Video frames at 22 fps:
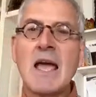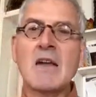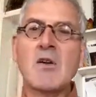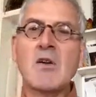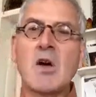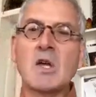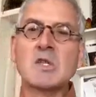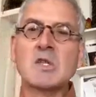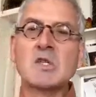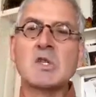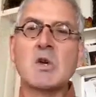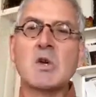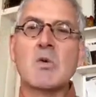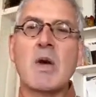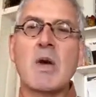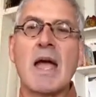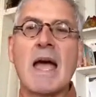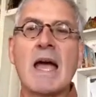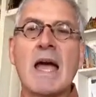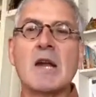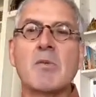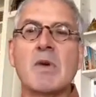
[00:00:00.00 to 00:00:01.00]
And also,
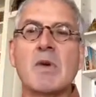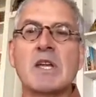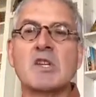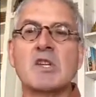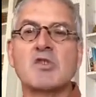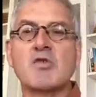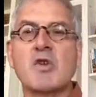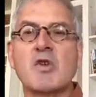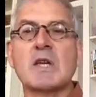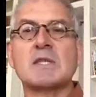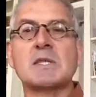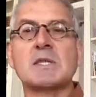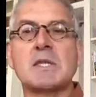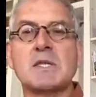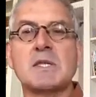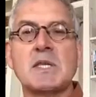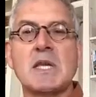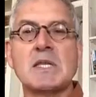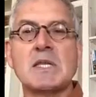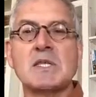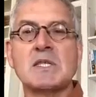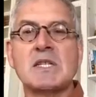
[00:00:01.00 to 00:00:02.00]
how do we address the
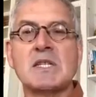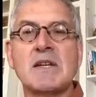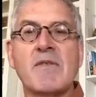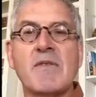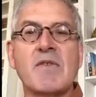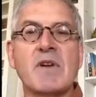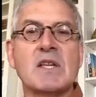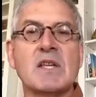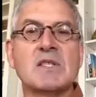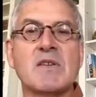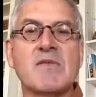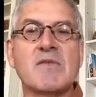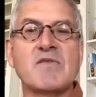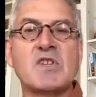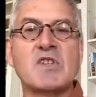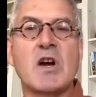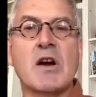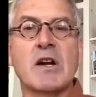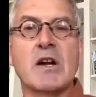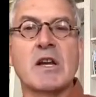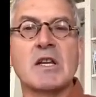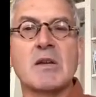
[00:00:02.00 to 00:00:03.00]
sensitivities of
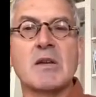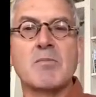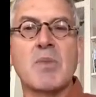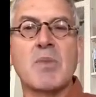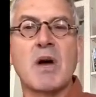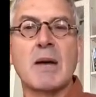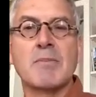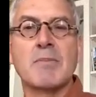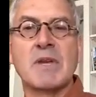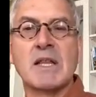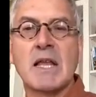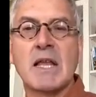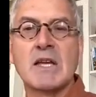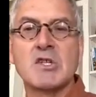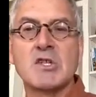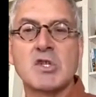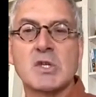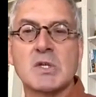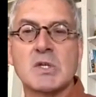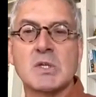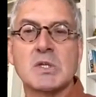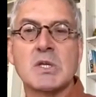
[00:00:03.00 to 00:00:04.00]
targeted
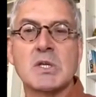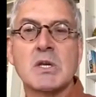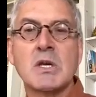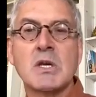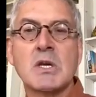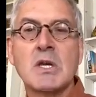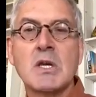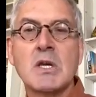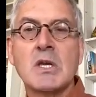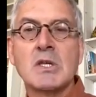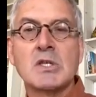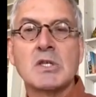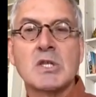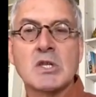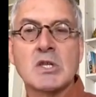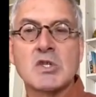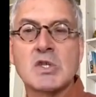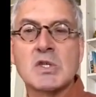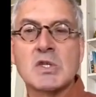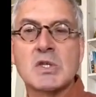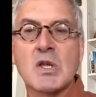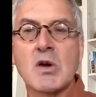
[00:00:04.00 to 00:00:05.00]
populations,
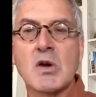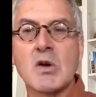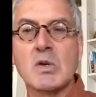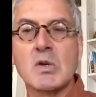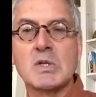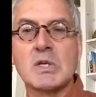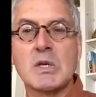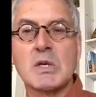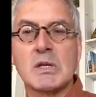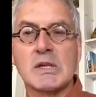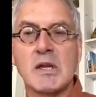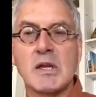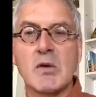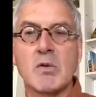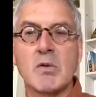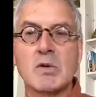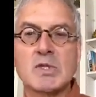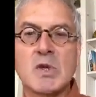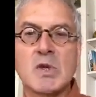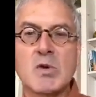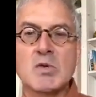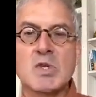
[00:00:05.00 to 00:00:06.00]
such as those at
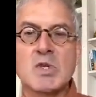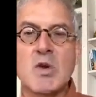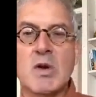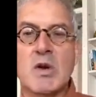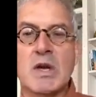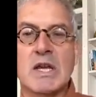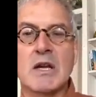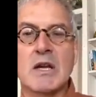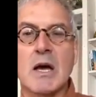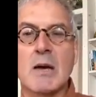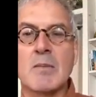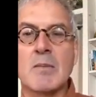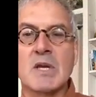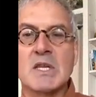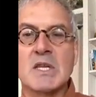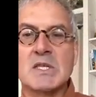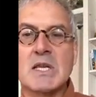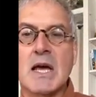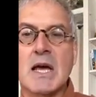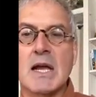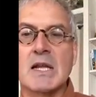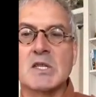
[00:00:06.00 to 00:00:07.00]
lower socioeconomic
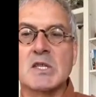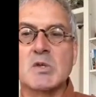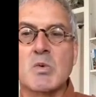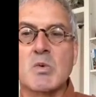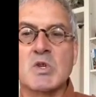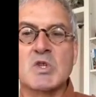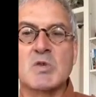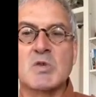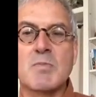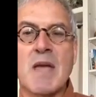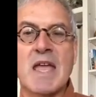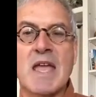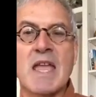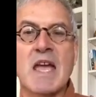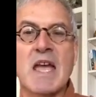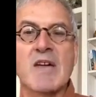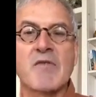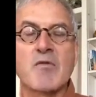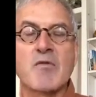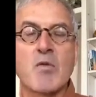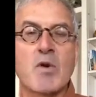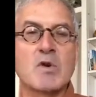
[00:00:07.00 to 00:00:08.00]
status, which may
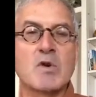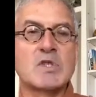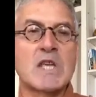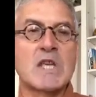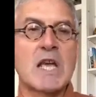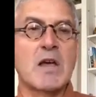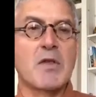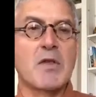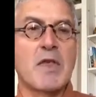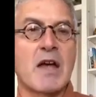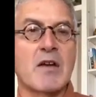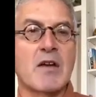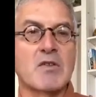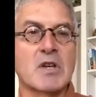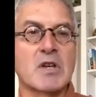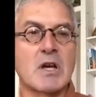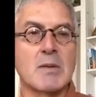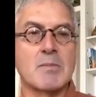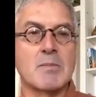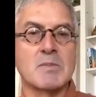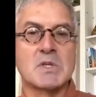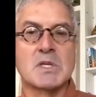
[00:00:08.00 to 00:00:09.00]
have worse health
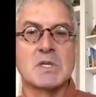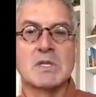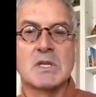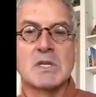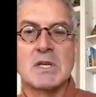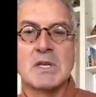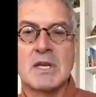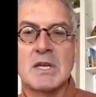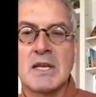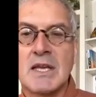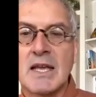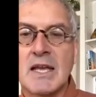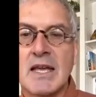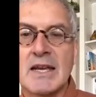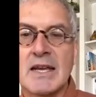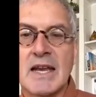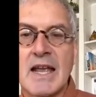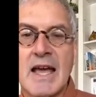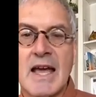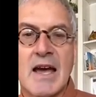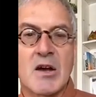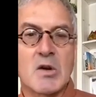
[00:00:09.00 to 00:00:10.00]
outcomes?
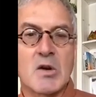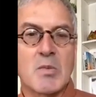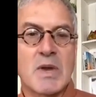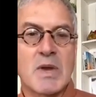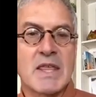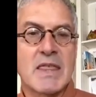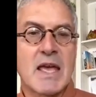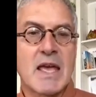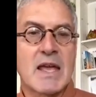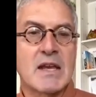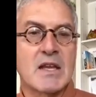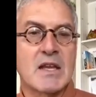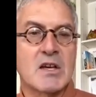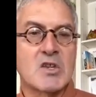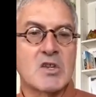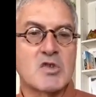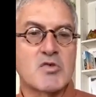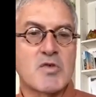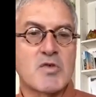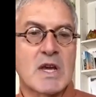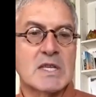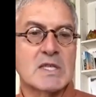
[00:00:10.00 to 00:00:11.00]
And how do we then
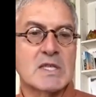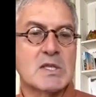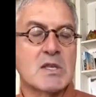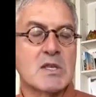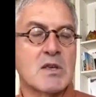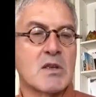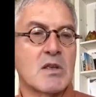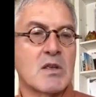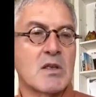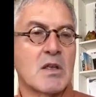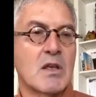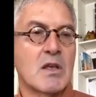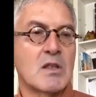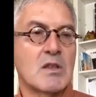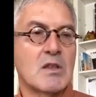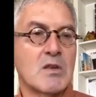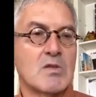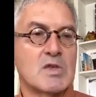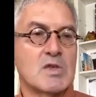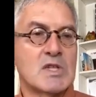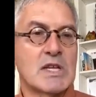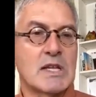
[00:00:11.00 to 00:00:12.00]
address the
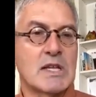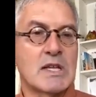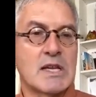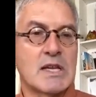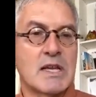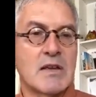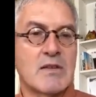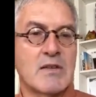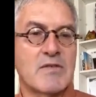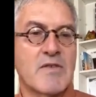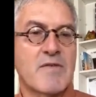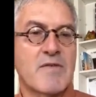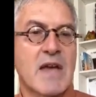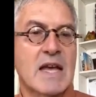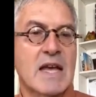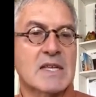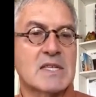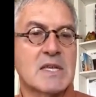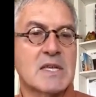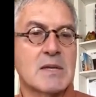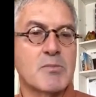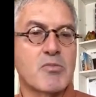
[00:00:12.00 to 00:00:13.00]
utility of a
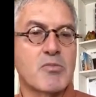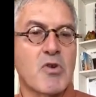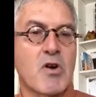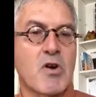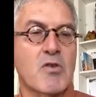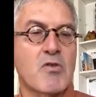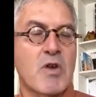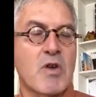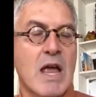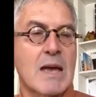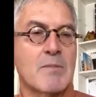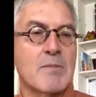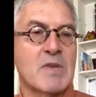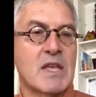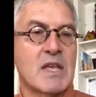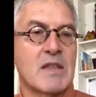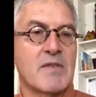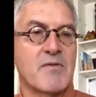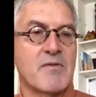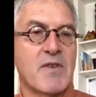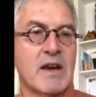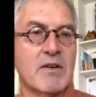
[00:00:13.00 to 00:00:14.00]
vaccine program
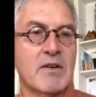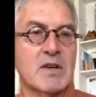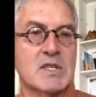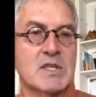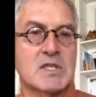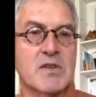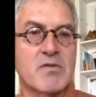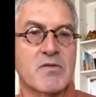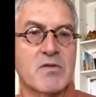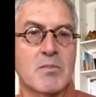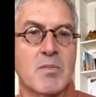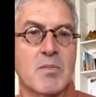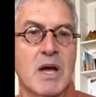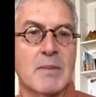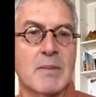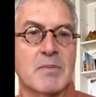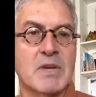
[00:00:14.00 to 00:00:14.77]
in various different